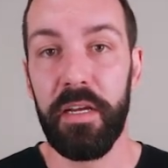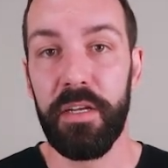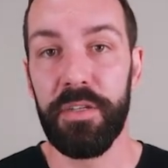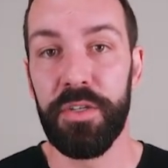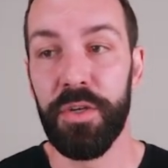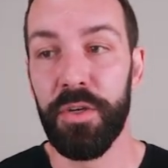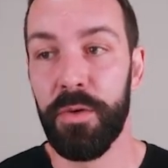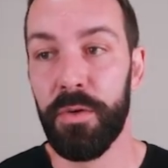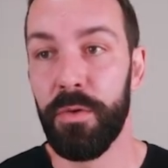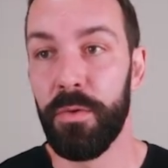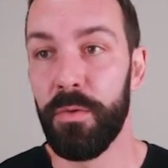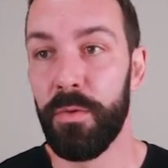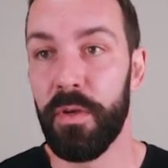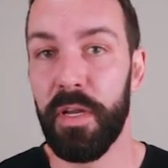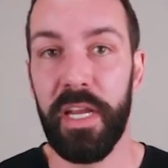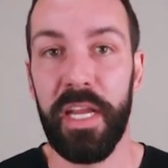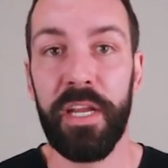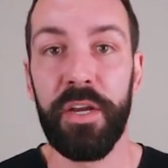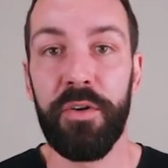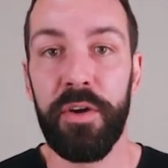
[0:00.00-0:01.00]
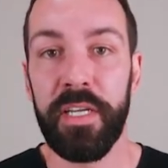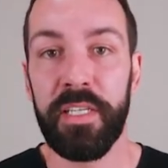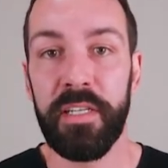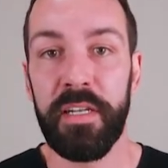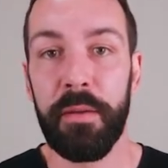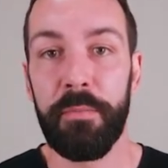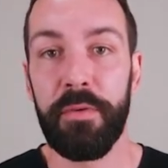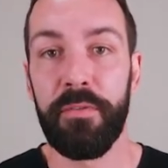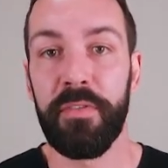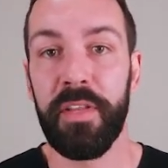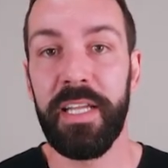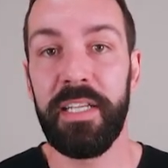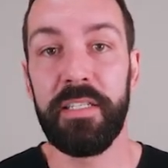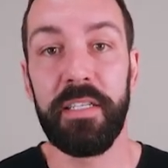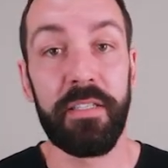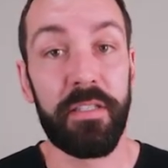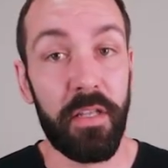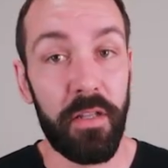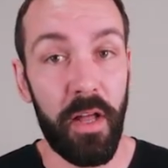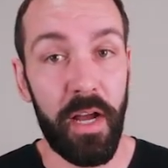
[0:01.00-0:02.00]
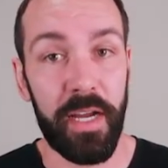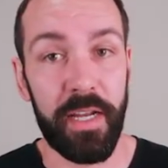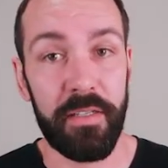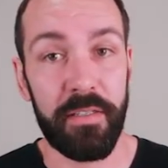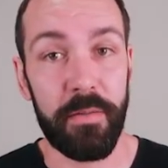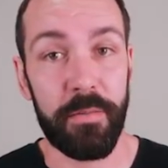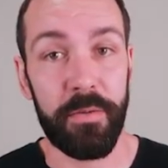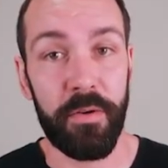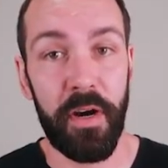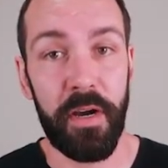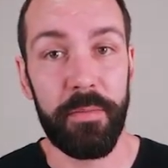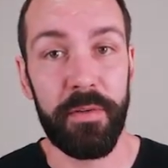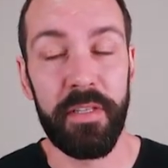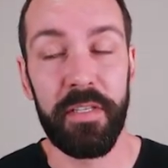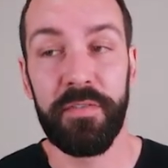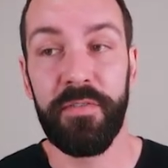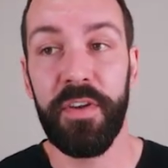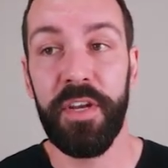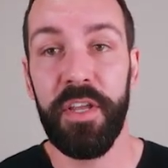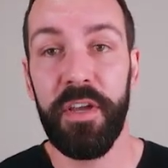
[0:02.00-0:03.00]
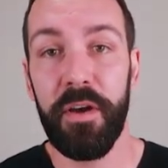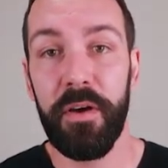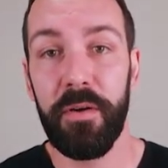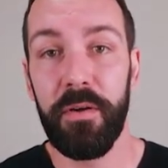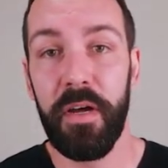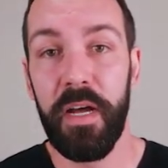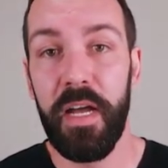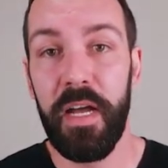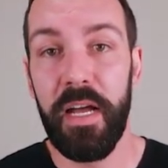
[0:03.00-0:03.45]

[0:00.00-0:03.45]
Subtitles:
to increase the number of leads is to like and subscribe to this video.